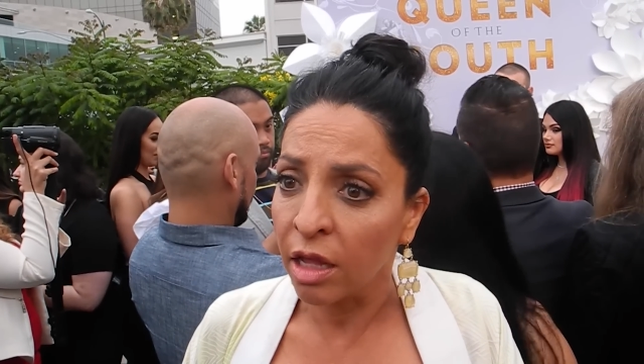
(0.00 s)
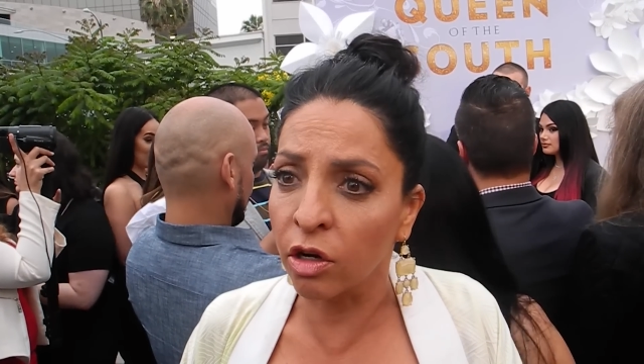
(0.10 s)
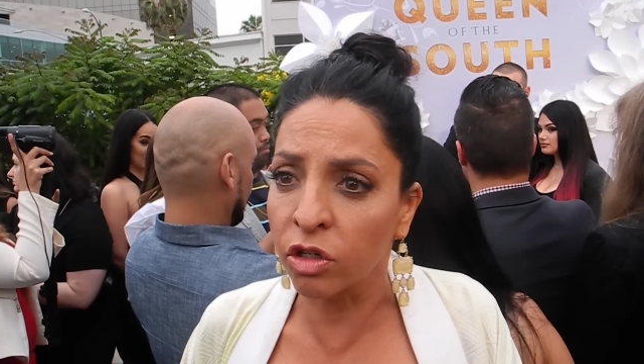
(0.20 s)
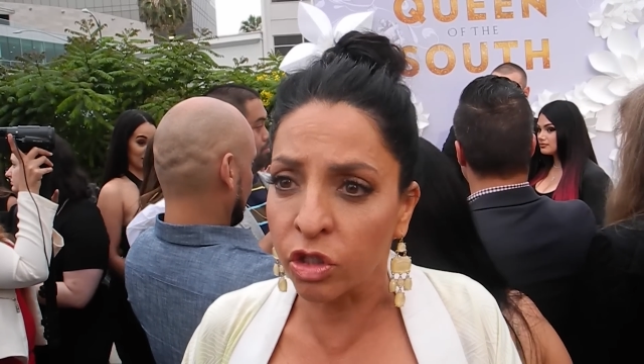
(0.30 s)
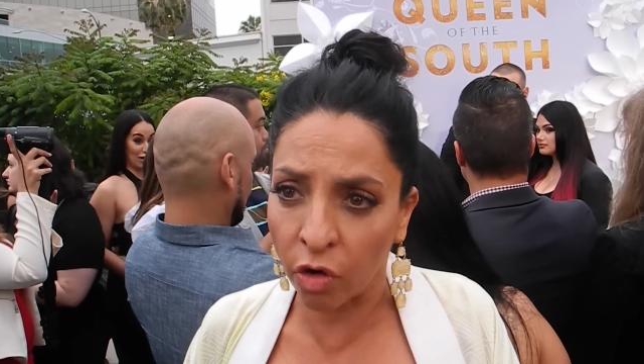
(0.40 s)

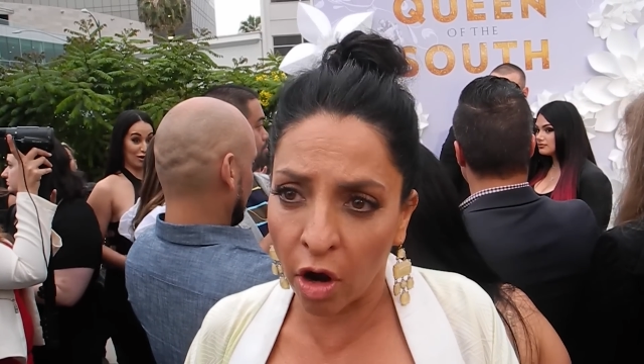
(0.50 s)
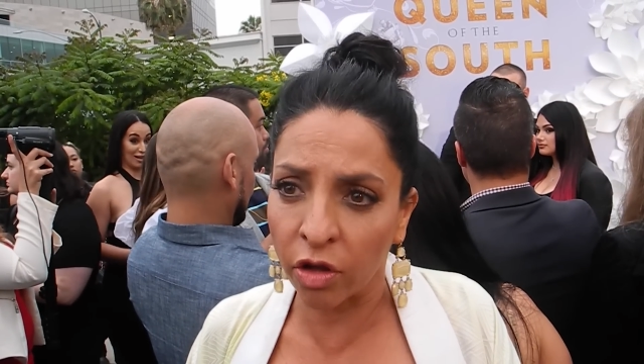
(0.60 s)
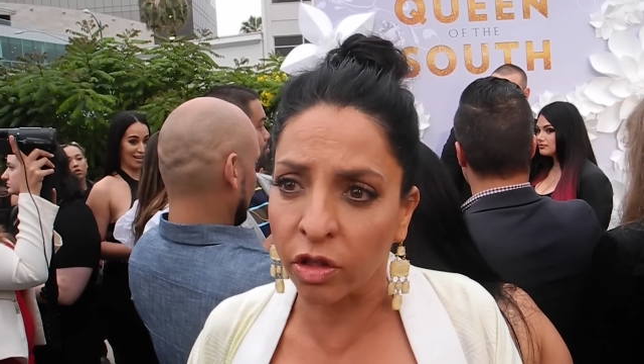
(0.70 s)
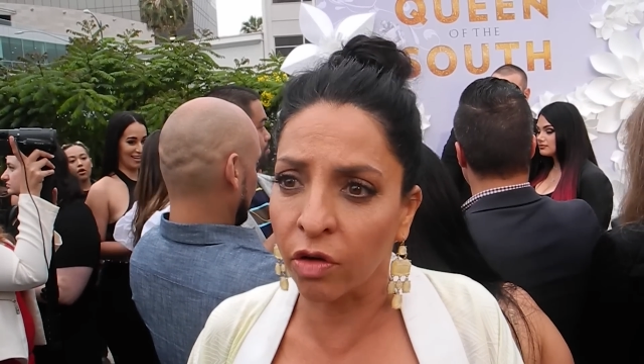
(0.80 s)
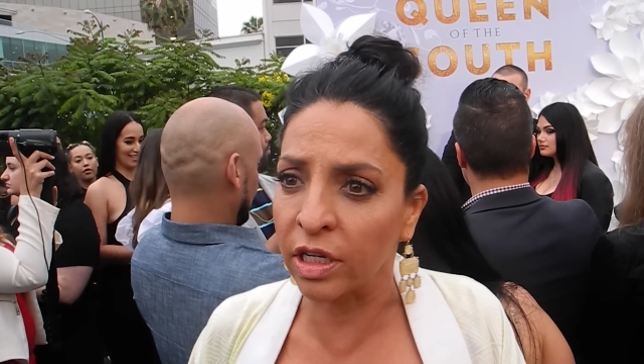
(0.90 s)
They're
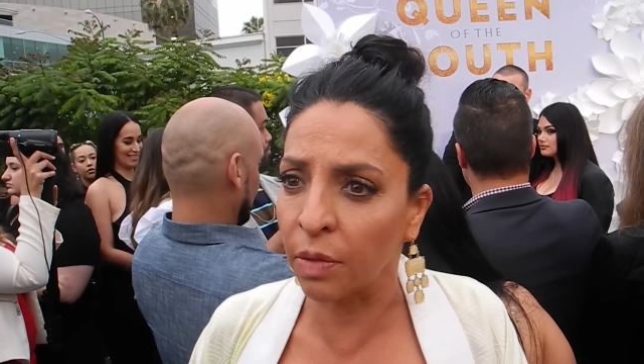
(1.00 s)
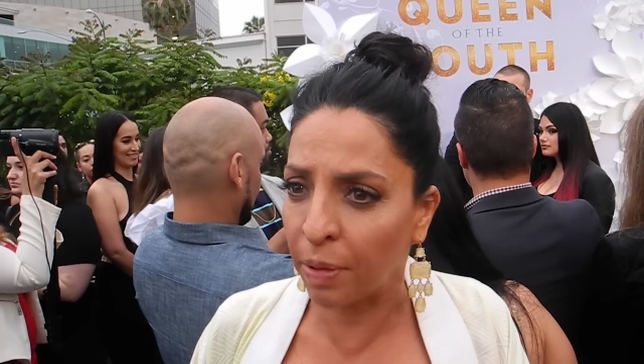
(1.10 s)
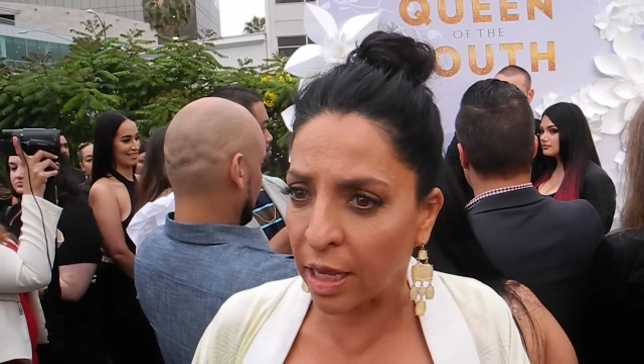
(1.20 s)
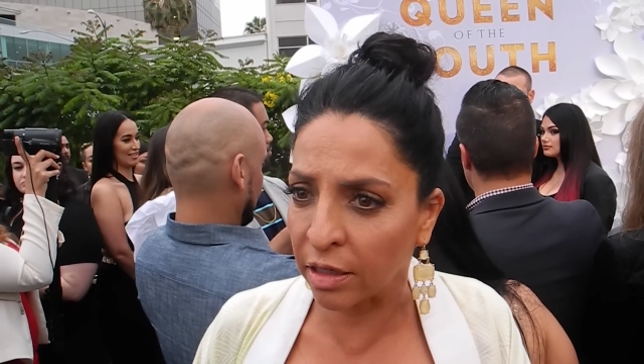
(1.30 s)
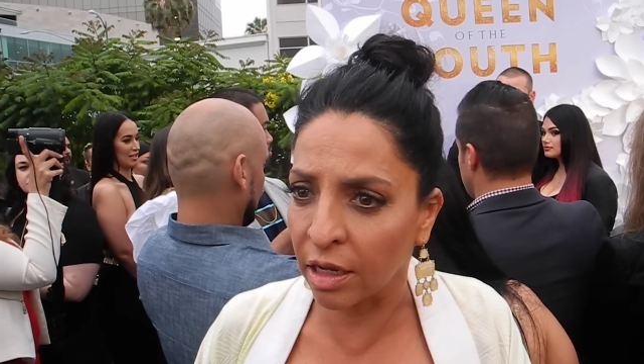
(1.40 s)
strong, they're
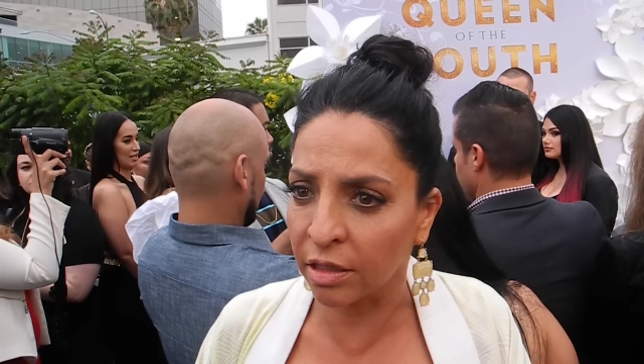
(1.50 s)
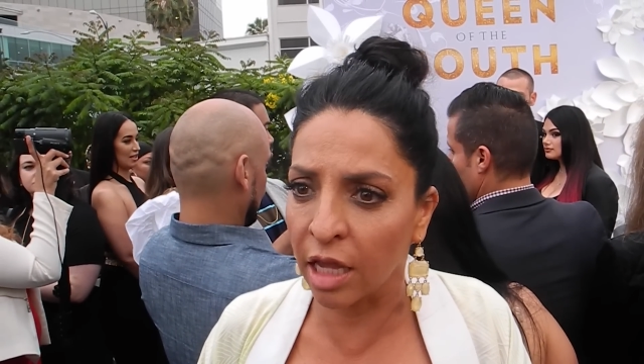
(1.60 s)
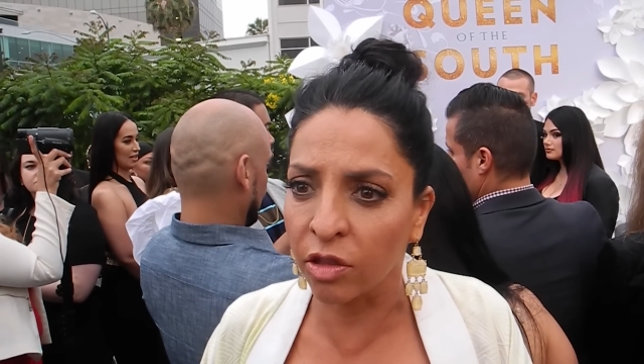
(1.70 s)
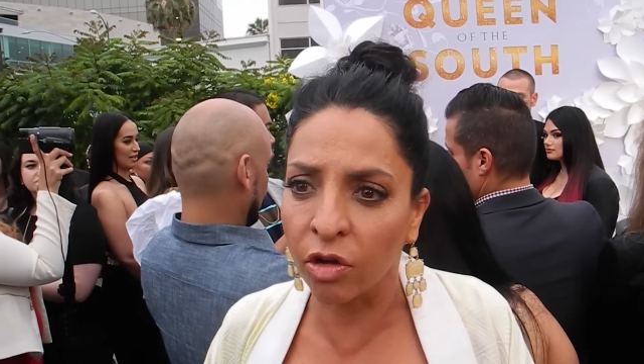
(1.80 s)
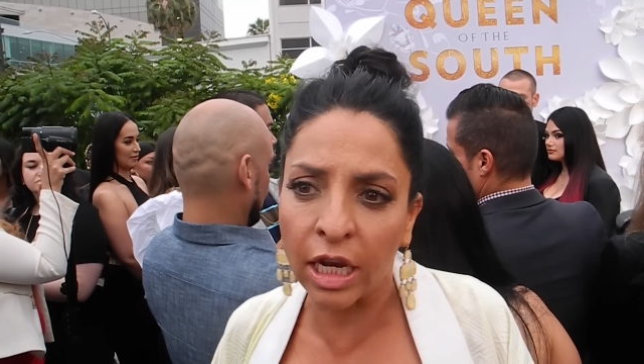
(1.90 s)
independent,
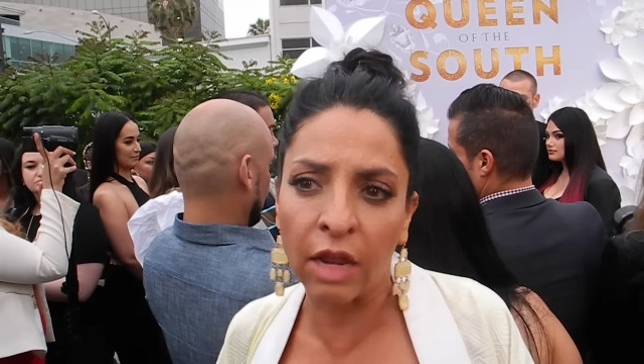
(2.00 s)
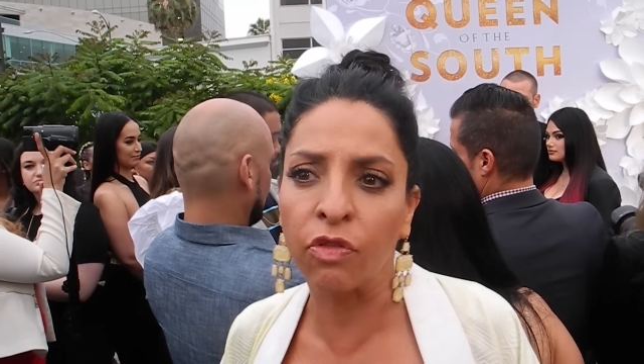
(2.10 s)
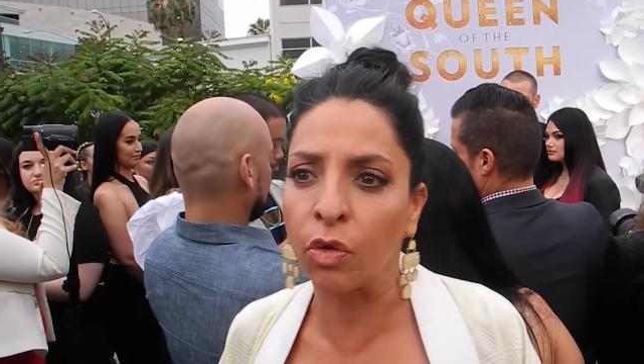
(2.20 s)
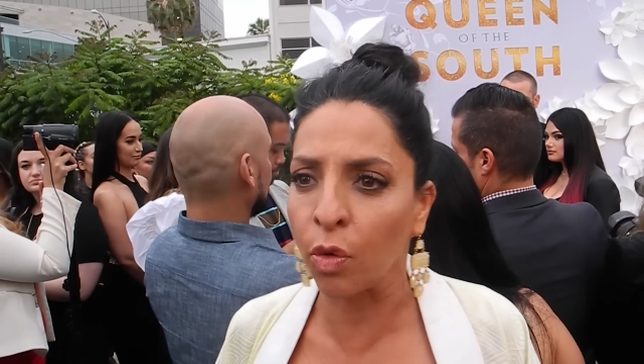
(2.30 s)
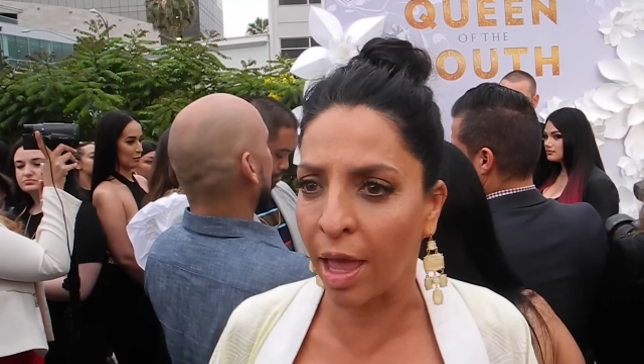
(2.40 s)
they don't
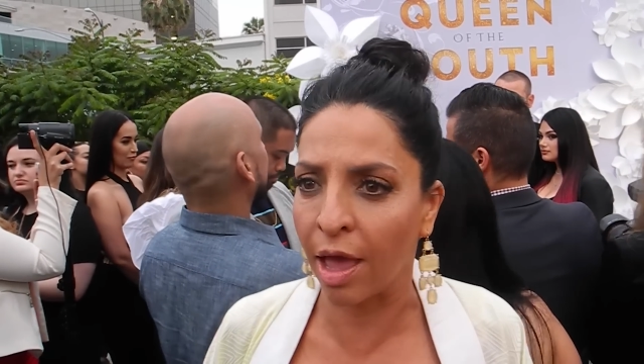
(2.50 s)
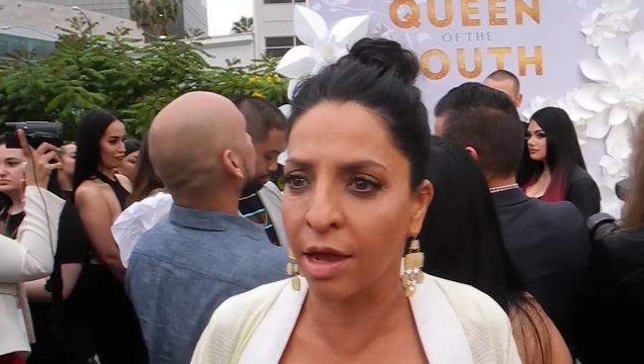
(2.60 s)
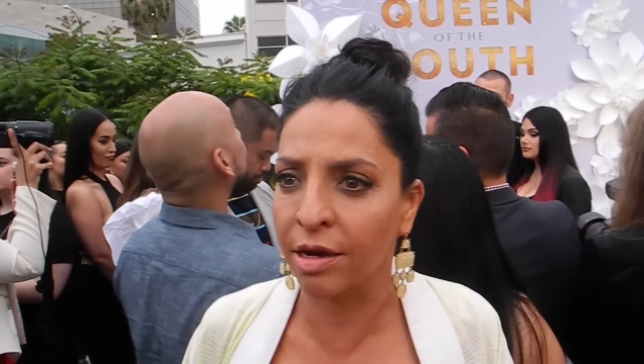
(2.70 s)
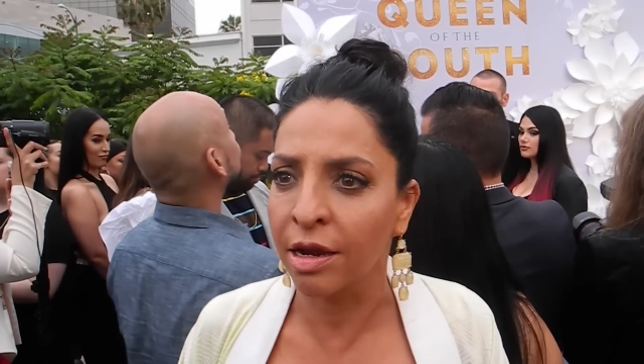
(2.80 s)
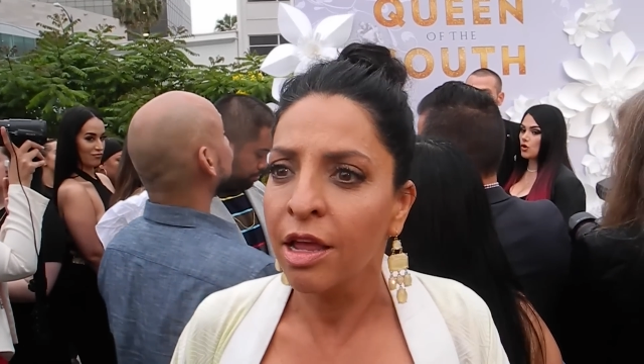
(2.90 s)
live through
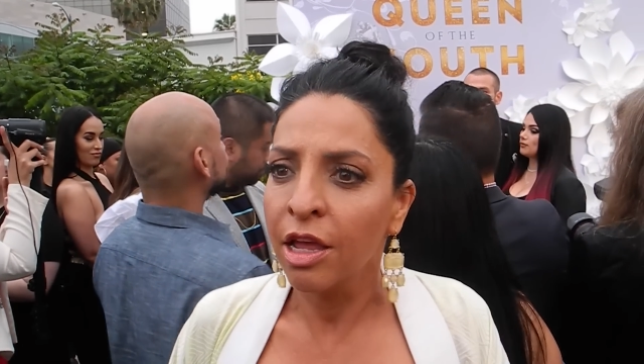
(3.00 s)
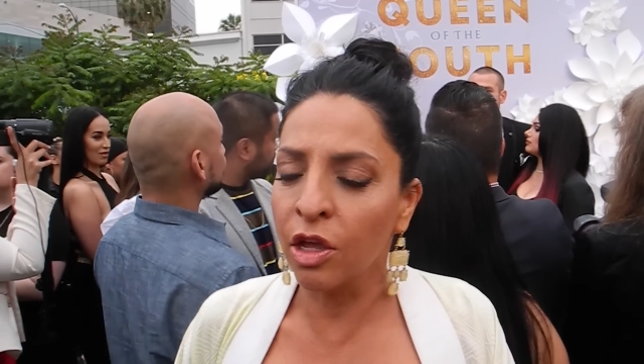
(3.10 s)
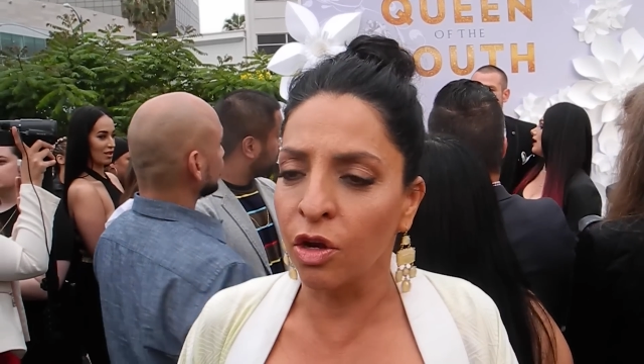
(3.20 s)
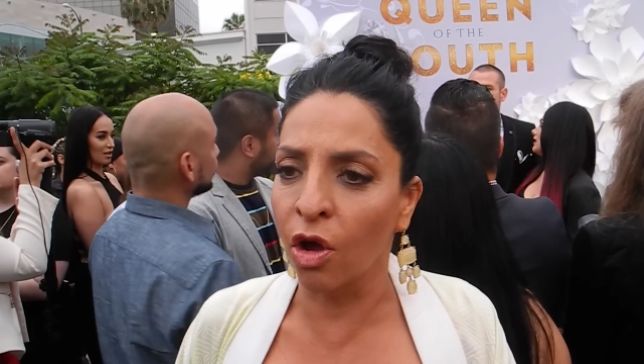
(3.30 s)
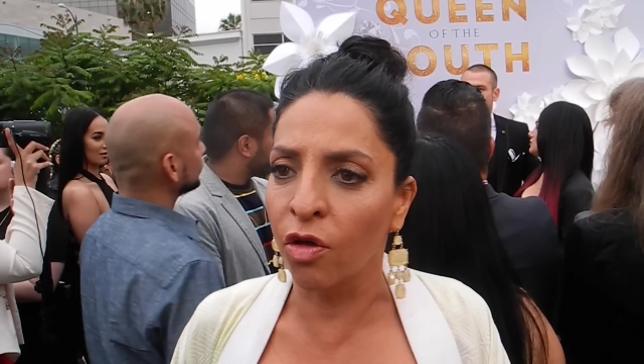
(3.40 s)
men,
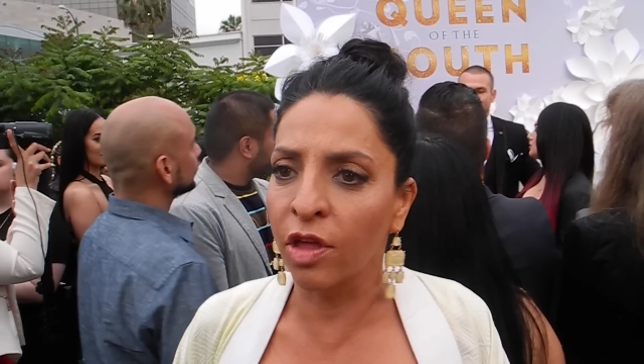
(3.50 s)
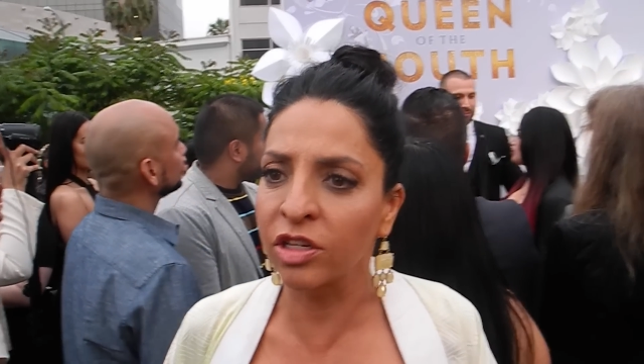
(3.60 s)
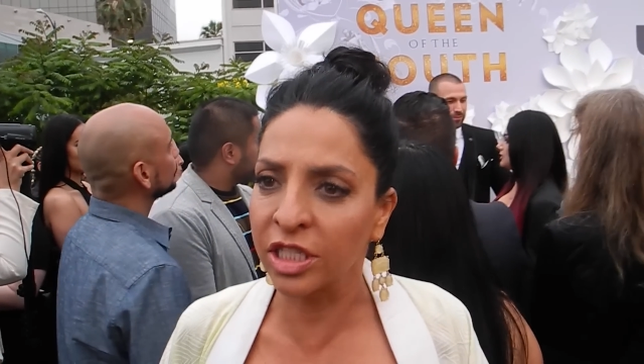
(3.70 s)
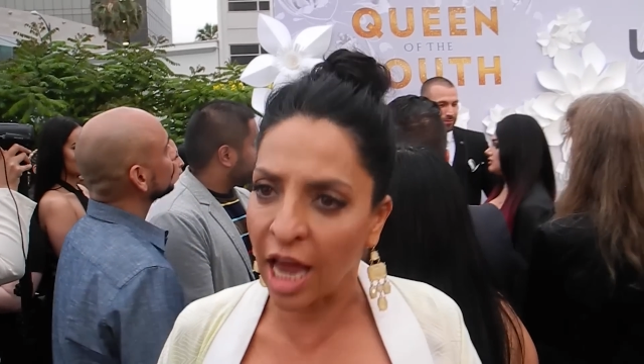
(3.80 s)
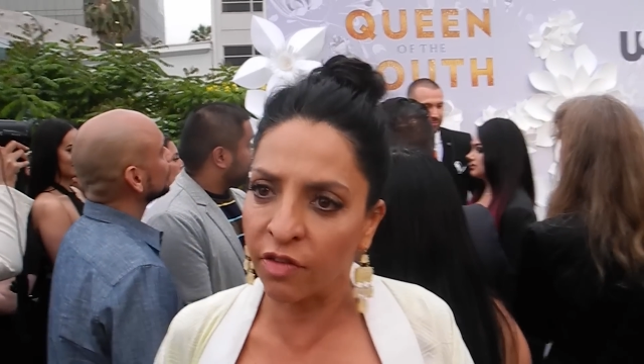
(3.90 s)
you know,
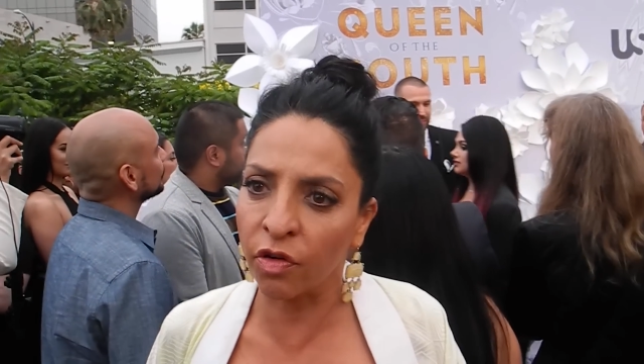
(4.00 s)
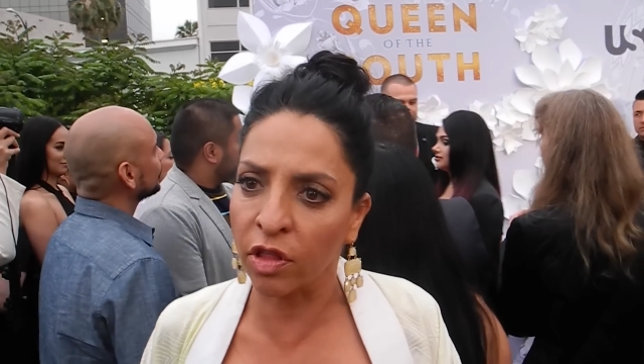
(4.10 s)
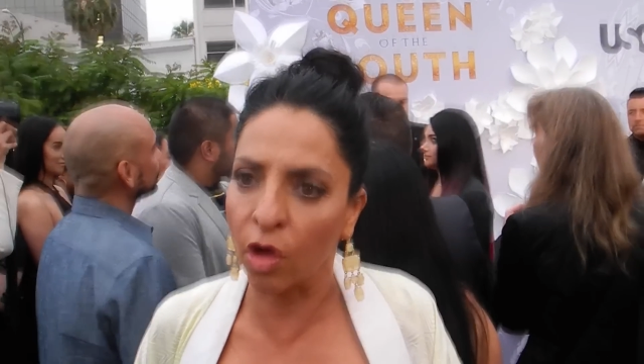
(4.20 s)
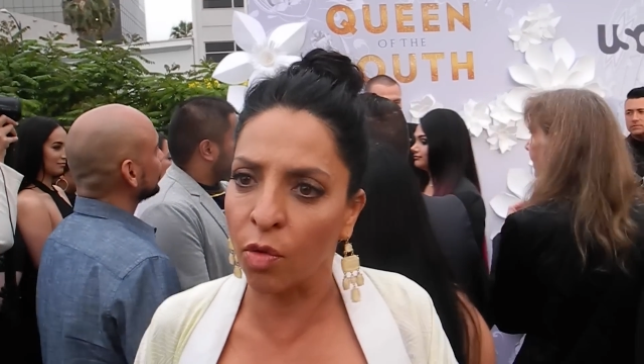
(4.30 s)
they stand for their